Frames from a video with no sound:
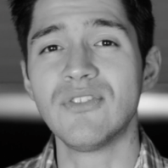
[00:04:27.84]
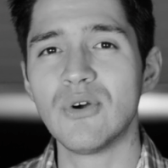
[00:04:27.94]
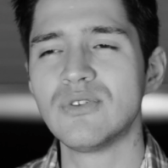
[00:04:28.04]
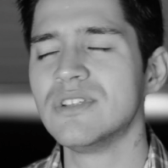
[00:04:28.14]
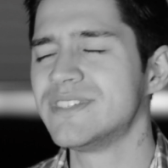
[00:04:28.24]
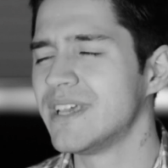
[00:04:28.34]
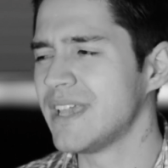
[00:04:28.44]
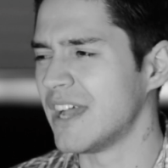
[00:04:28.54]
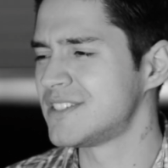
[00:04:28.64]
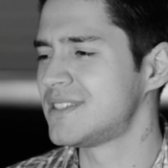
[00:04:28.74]
though to this day
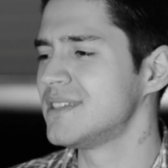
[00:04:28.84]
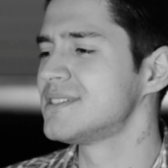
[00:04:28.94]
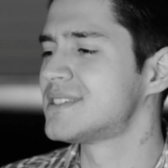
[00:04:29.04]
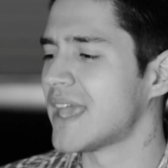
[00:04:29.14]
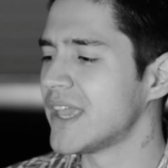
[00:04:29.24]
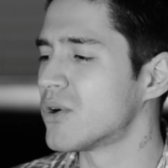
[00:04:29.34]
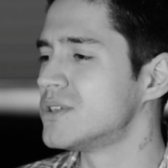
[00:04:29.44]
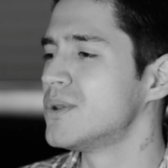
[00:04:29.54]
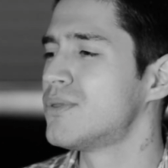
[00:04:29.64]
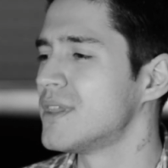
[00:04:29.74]
I still say or
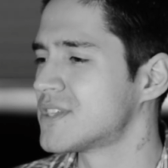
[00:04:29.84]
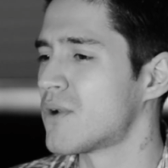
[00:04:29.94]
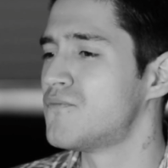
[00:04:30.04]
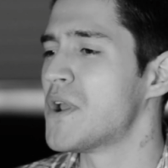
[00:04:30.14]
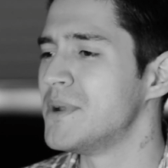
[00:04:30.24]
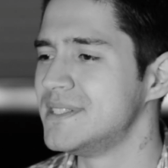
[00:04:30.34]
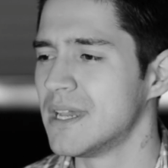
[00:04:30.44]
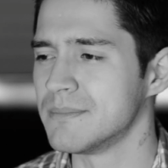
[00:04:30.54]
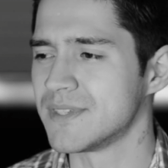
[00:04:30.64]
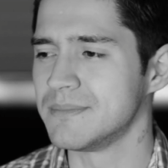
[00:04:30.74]
do things that are very
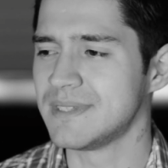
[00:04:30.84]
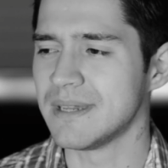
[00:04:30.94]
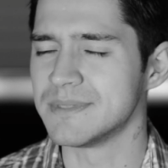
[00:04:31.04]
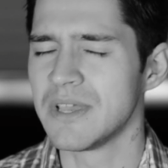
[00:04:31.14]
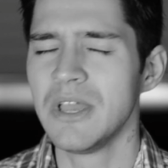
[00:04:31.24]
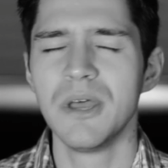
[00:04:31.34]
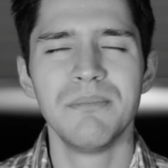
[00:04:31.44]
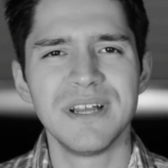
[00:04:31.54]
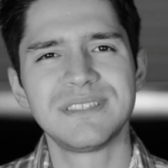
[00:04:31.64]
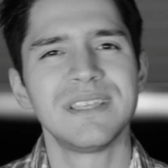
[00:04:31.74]
dumb sometimes,
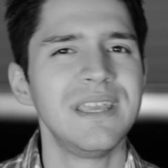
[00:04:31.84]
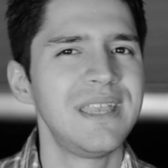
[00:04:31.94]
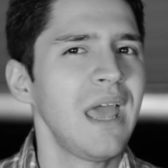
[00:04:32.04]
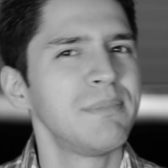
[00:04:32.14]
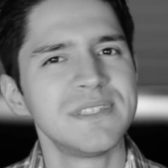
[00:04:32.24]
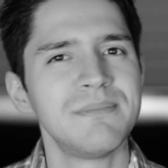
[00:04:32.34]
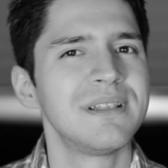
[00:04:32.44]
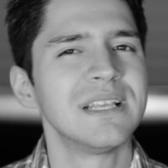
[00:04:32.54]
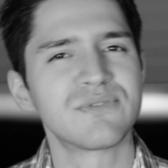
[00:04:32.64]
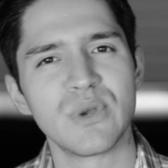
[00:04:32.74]
but it happens a bit
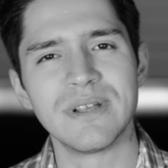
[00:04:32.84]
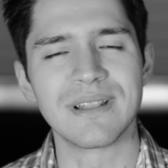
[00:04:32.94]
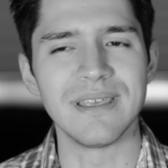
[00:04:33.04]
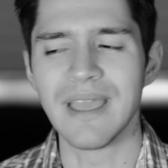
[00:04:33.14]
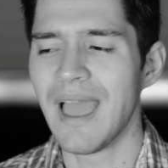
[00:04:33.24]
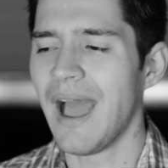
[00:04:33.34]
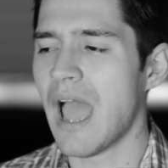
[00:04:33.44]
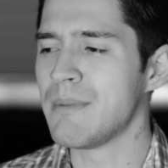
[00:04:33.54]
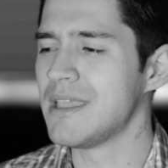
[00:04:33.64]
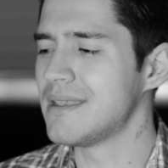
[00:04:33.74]
less frequently. I
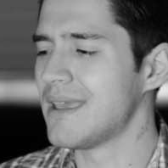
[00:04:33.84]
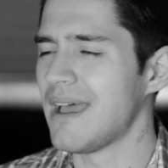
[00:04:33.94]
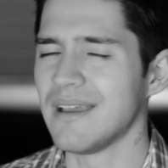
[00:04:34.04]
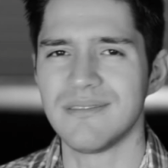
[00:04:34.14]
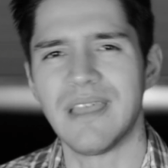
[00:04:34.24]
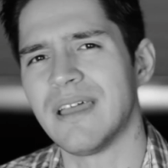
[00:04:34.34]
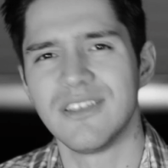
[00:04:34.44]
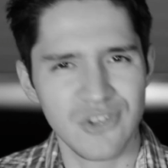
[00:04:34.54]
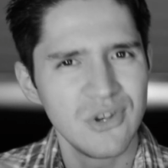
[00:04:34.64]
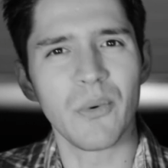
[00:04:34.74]
mean,
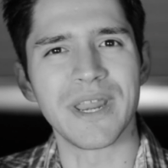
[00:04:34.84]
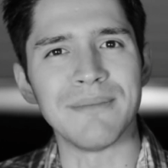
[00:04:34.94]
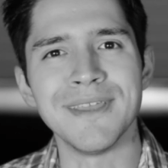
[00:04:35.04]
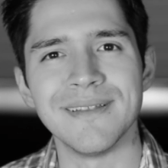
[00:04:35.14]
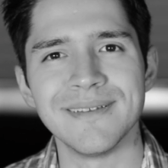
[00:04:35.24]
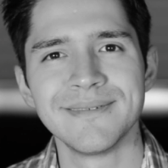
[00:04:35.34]
you know what I mean.